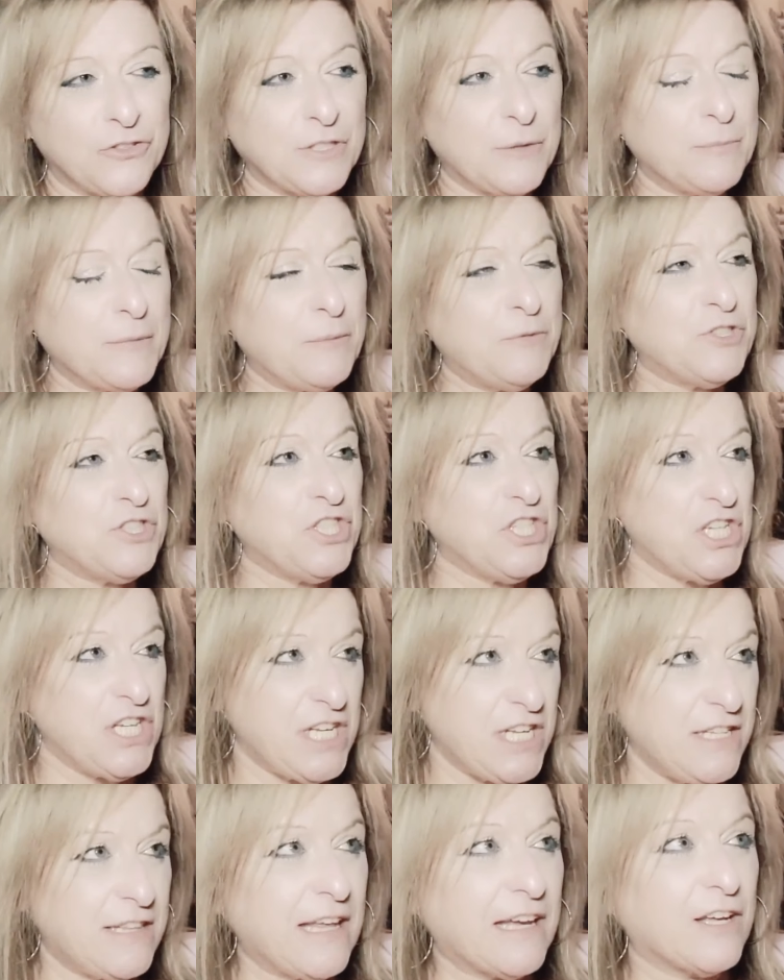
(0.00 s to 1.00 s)
sometimes you
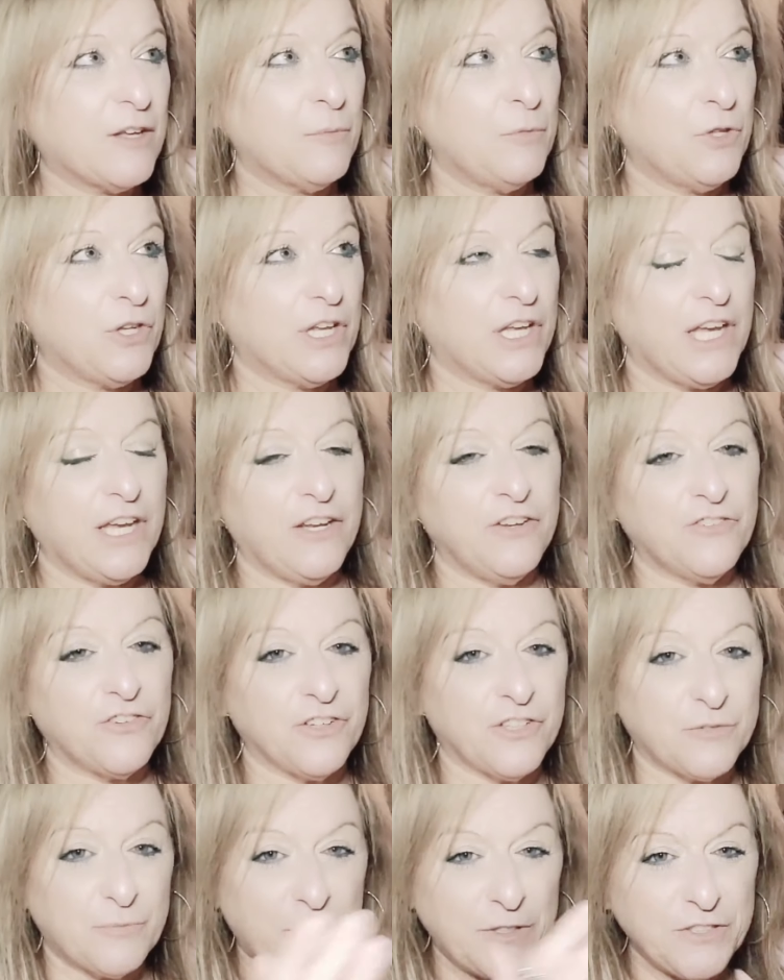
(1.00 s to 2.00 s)
need that communication,
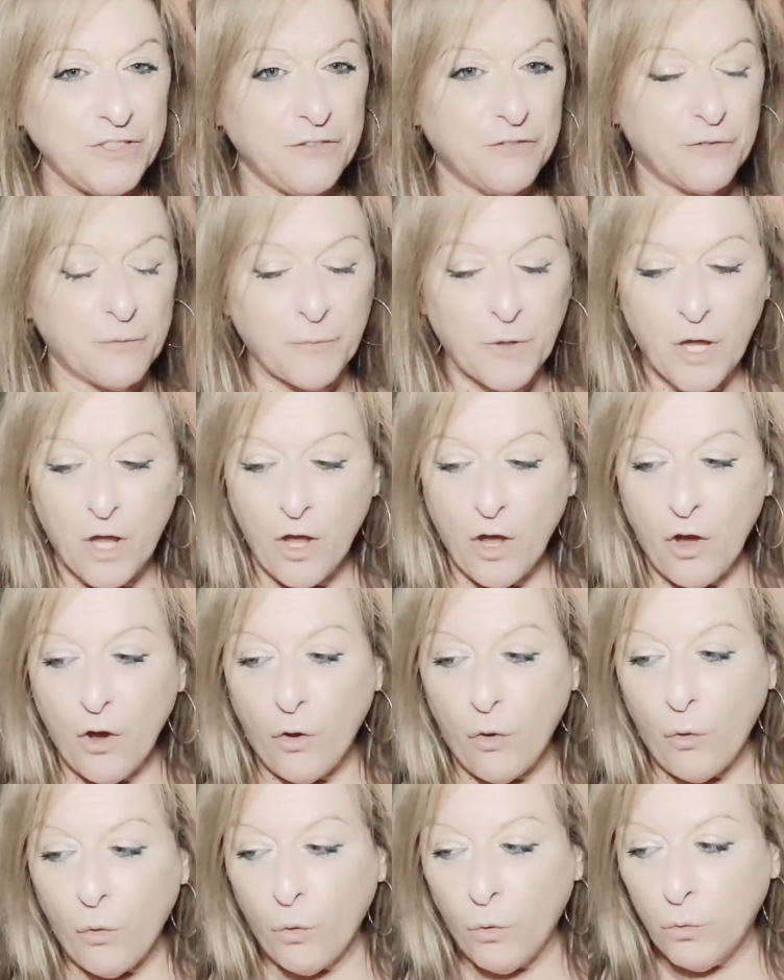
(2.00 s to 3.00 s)
especially from
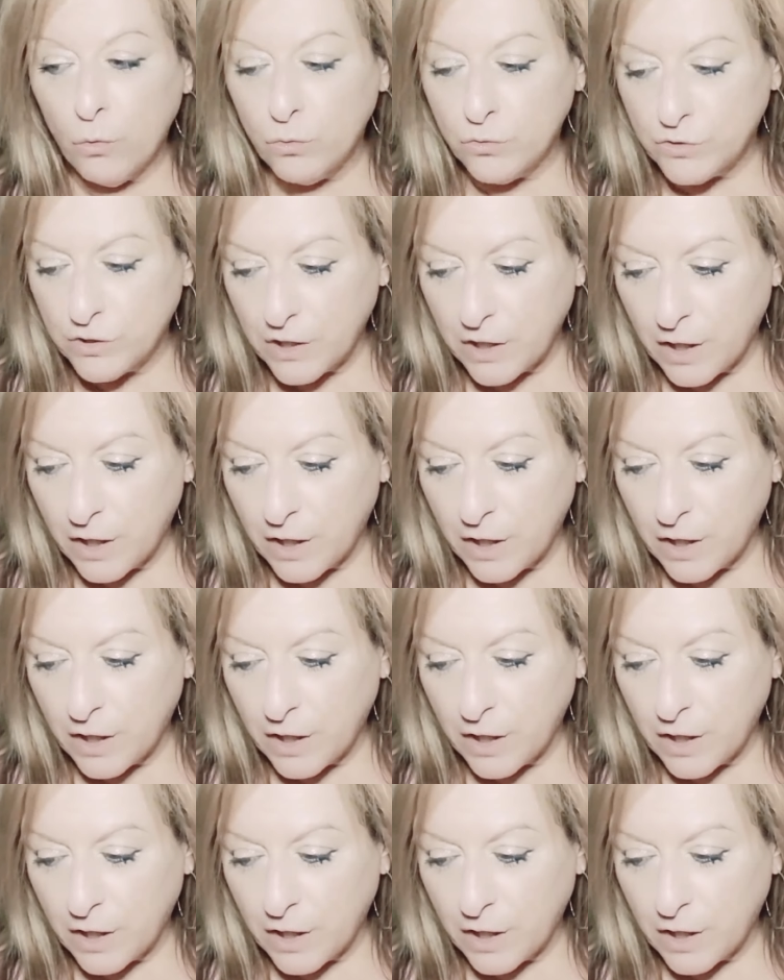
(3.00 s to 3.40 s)
old